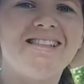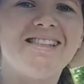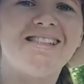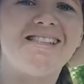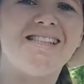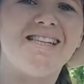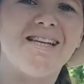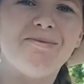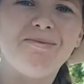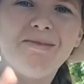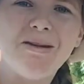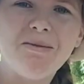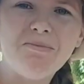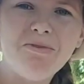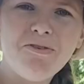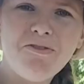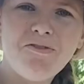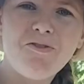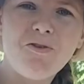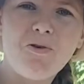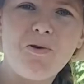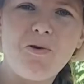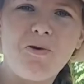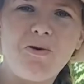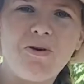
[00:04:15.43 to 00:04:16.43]
Tip number
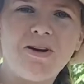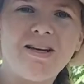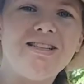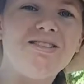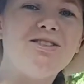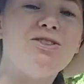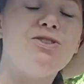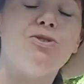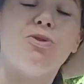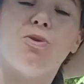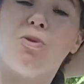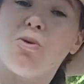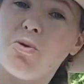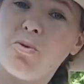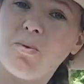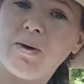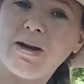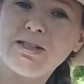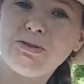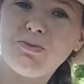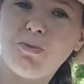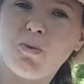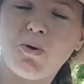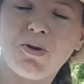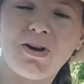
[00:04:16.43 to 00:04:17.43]
4 is to
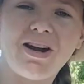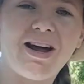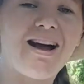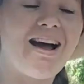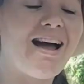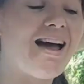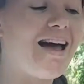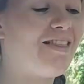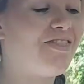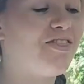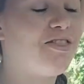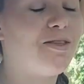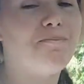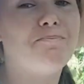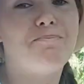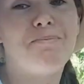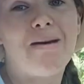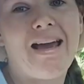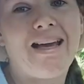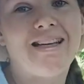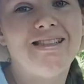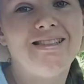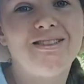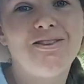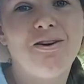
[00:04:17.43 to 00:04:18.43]
always water at the
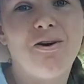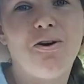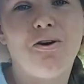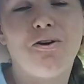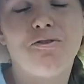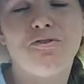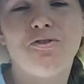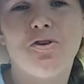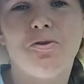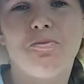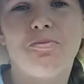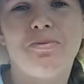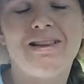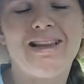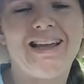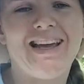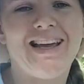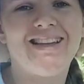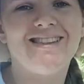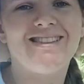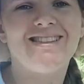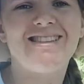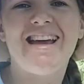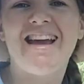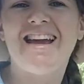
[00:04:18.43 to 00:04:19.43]
base of your
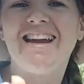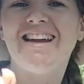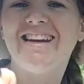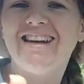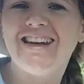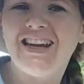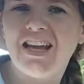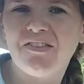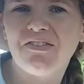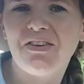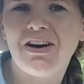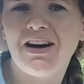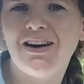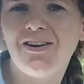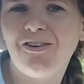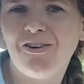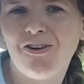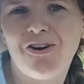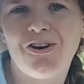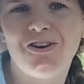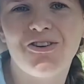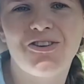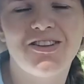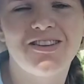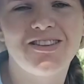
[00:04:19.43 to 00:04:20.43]
plants and never
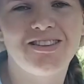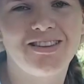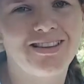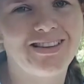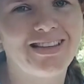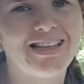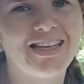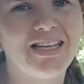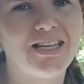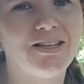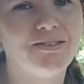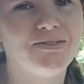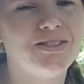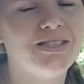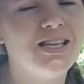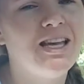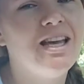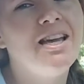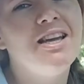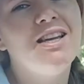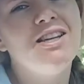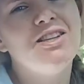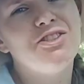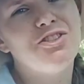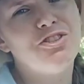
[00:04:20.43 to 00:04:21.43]
on the leaves.
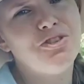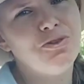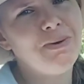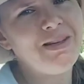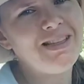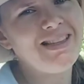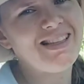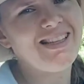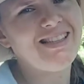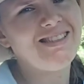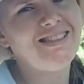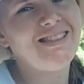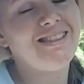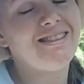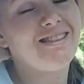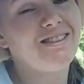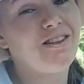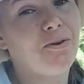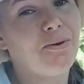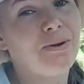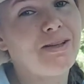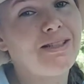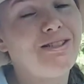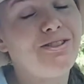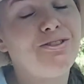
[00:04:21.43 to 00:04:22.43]
Doing this is
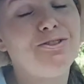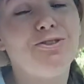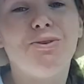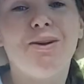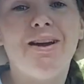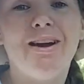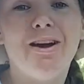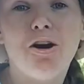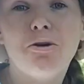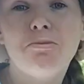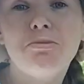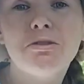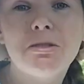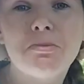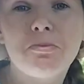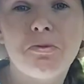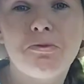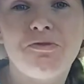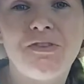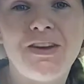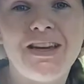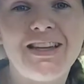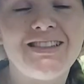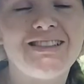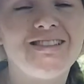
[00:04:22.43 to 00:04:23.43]
going to help to
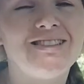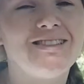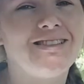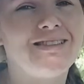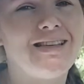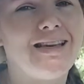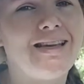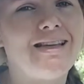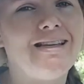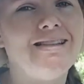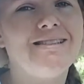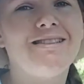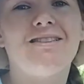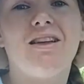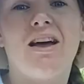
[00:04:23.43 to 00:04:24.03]
prevent disease